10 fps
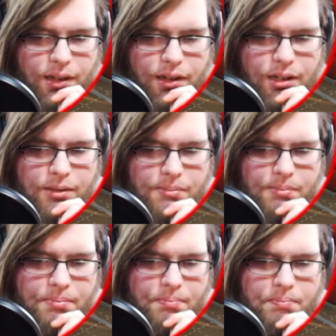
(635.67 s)
cluttered
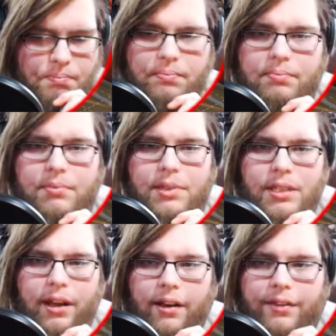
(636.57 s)

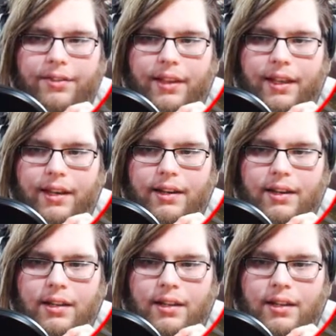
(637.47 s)
stuff that,